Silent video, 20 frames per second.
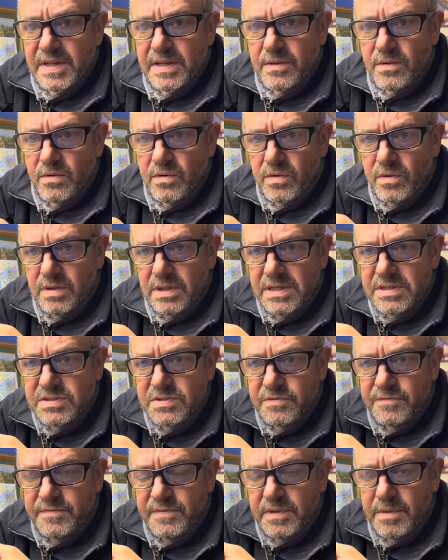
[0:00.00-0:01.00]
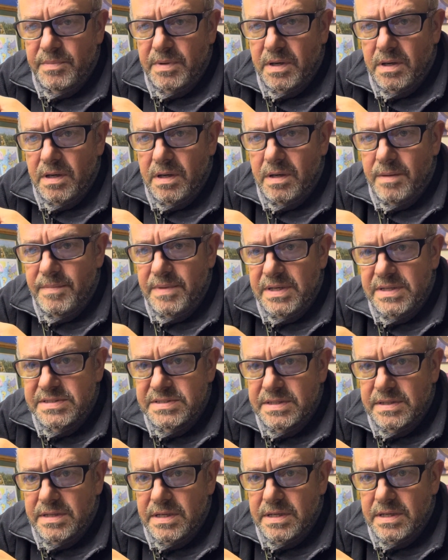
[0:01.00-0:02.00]
all that stuff at the bottom is
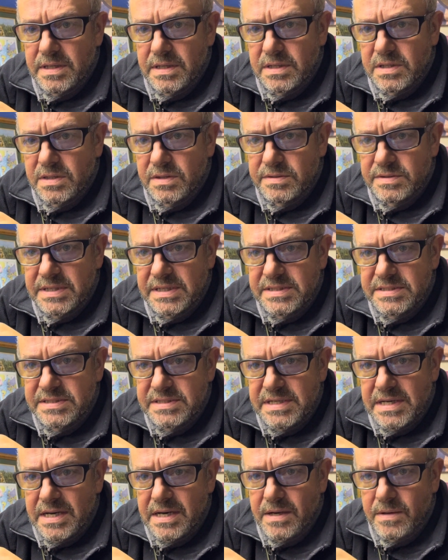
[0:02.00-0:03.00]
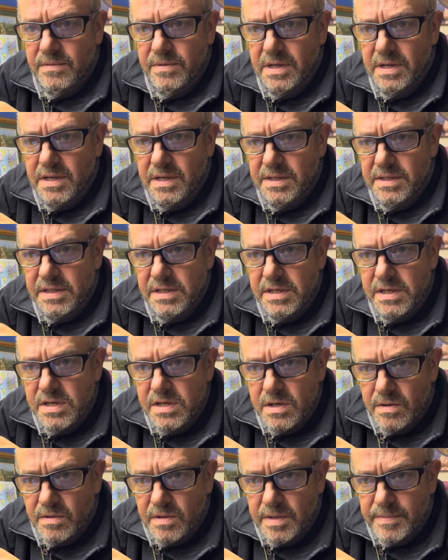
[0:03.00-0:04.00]
going to condense down and you're
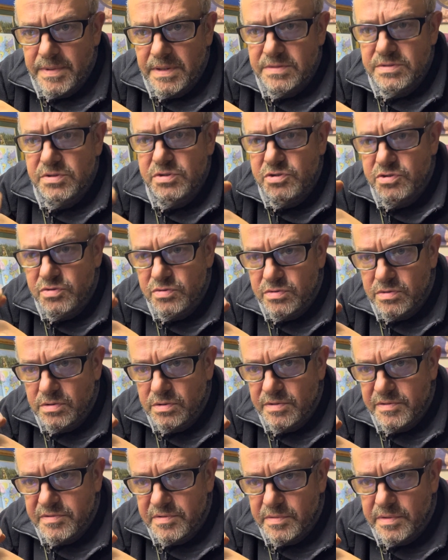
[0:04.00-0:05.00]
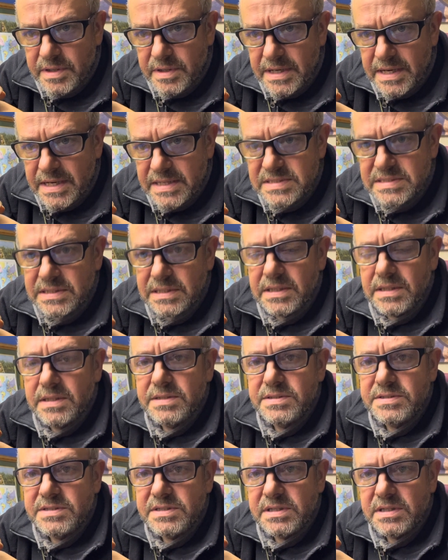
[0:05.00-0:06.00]
not going to be able to draw through it nicely.
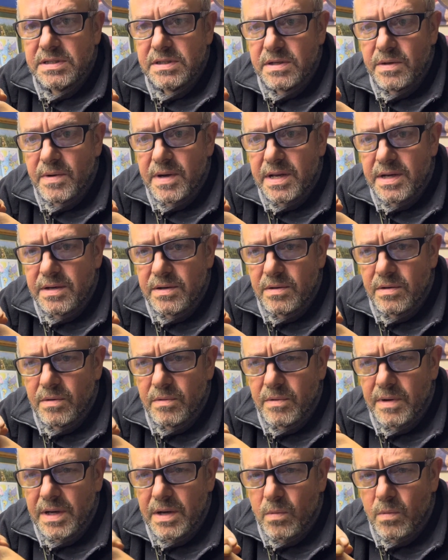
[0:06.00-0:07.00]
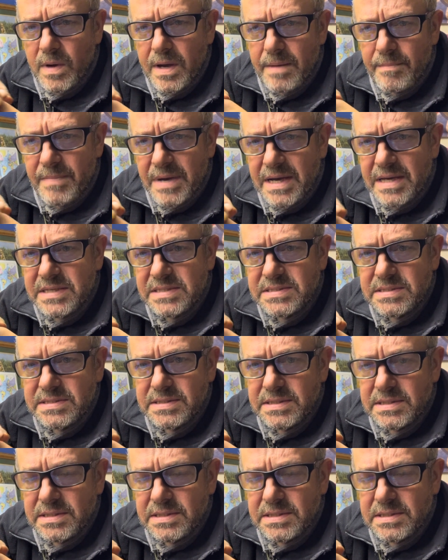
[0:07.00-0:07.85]
So you're going to end up with a wet mass.